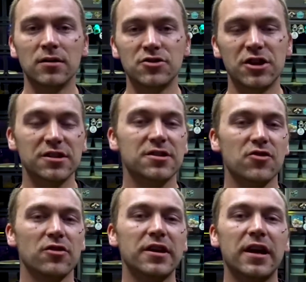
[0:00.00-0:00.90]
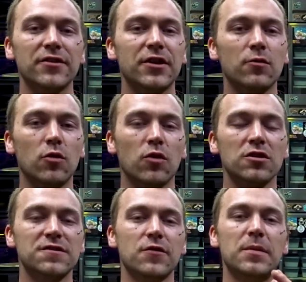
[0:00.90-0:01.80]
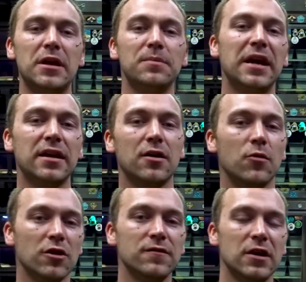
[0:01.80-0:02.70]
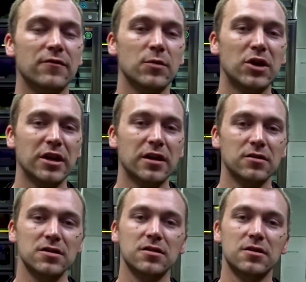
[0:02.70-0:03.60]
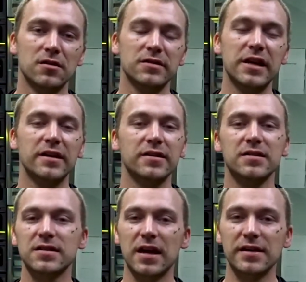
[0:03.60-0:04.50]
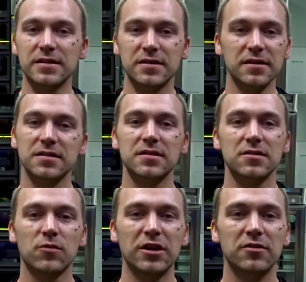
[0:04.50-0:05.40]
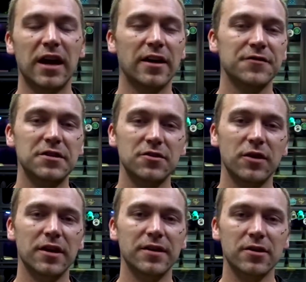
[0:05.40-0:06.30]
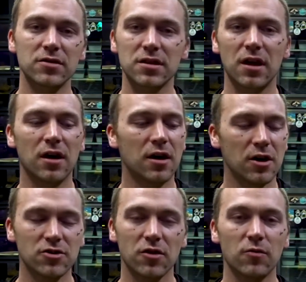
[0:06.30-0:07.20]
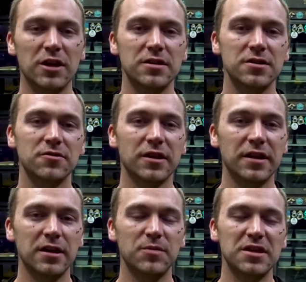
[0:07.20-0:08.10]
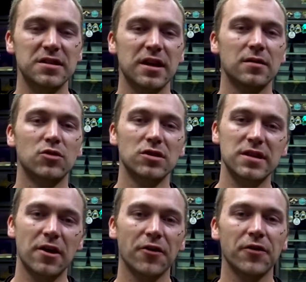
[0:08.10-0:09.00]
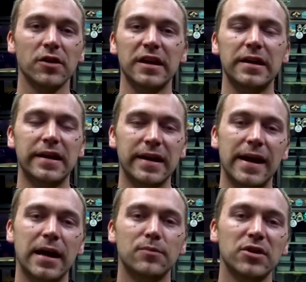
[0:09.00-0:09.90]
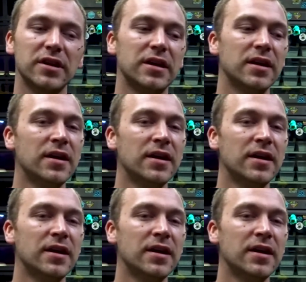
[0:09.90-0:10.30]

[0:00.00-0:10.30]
Just throwing it out there, what works for me may not work for everybody else, so don't take this as this is the way you have to do it. There's 100 ways you can keep these animals healthily and happily.